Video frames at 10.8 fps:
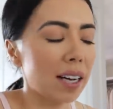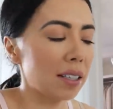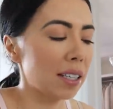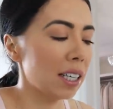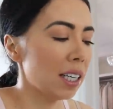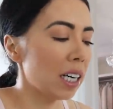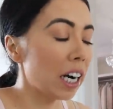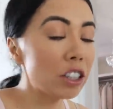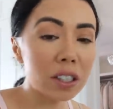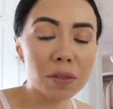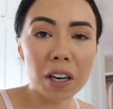And I
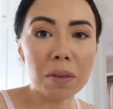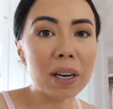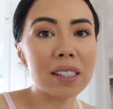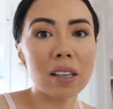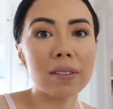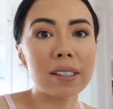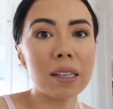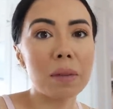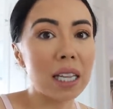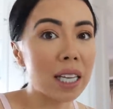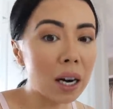just find myself, because
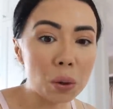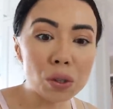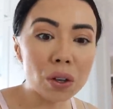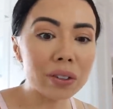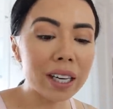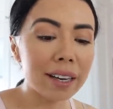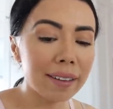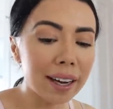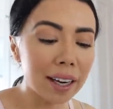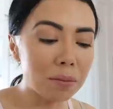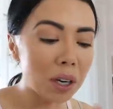I'm in the house all day,
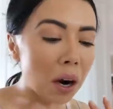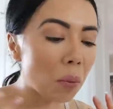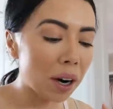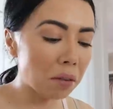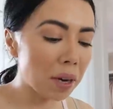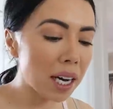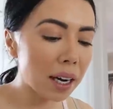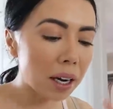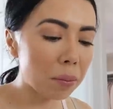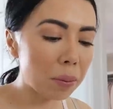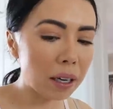like I'm not wearing
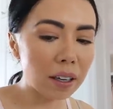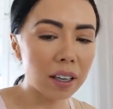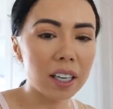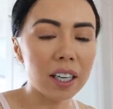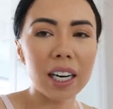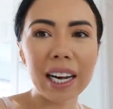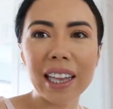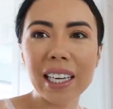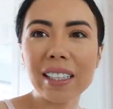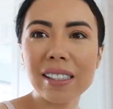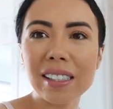makeup, and I
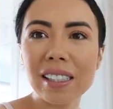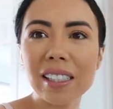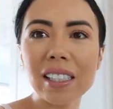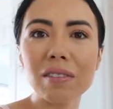think it's,